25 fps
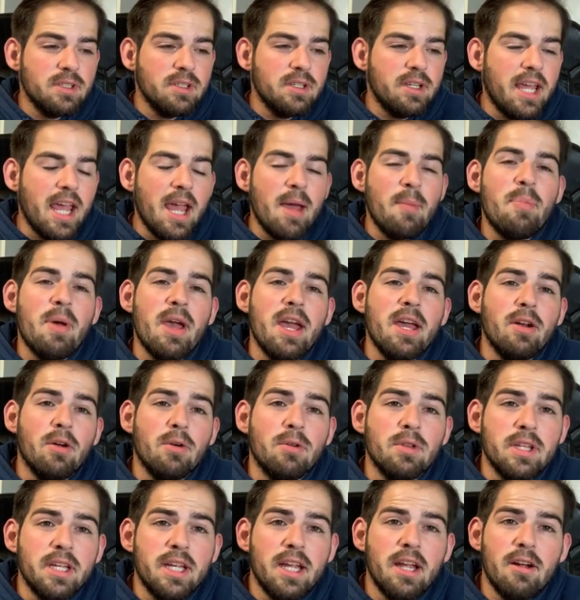campaign
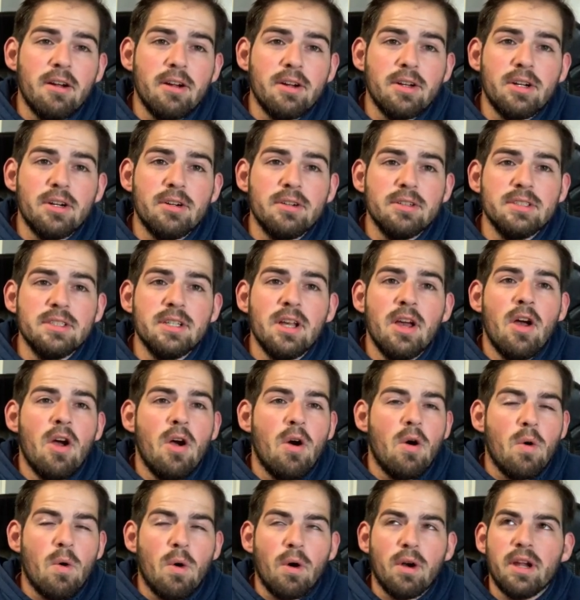only characters,
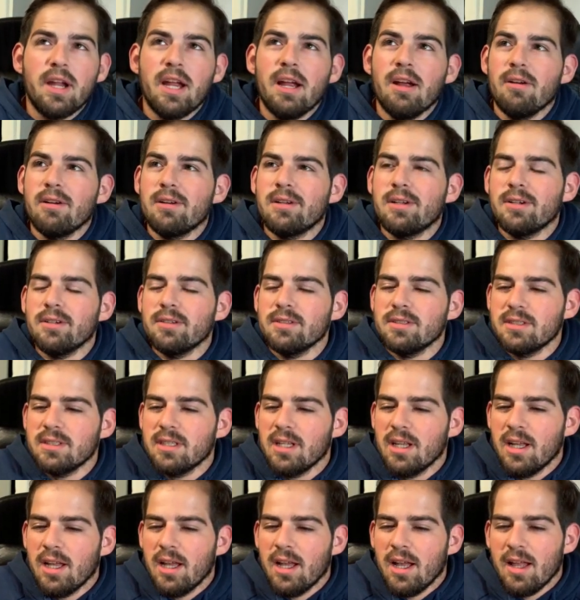or characters
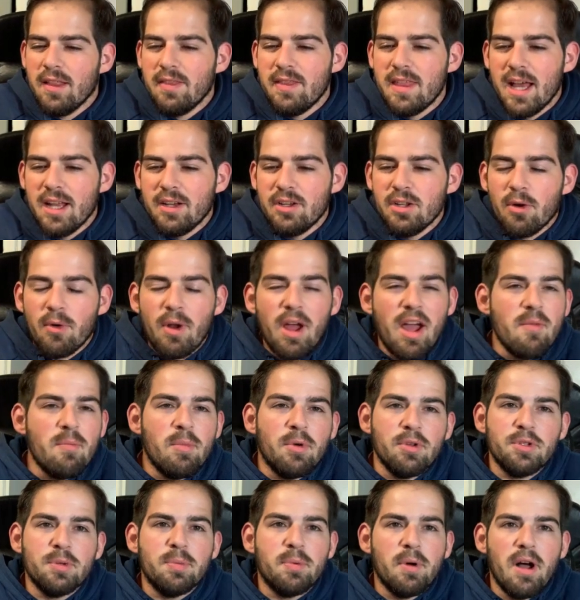that don't have
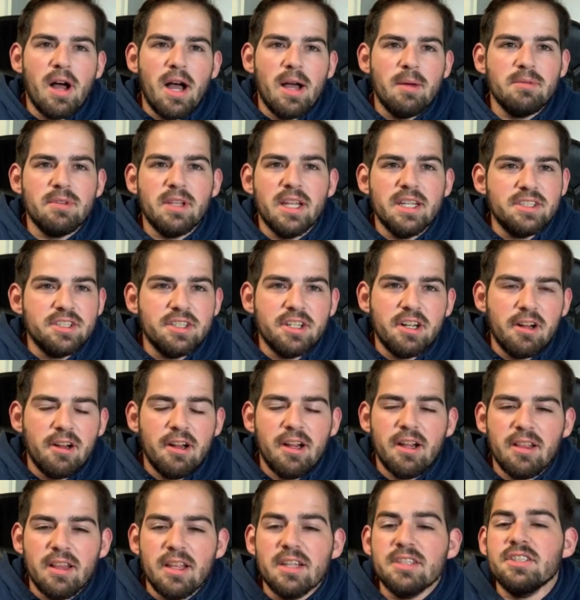multiple
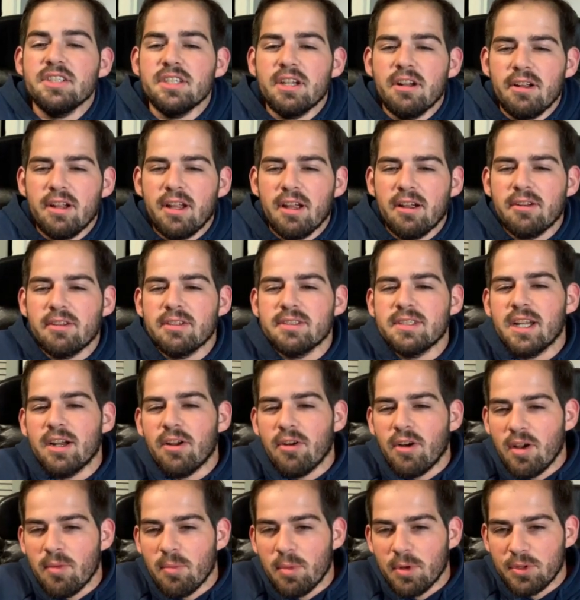legendary characters that
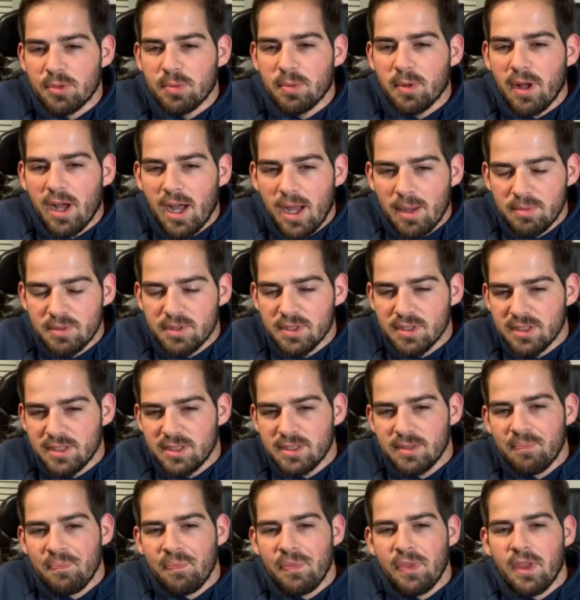don't have multiple options.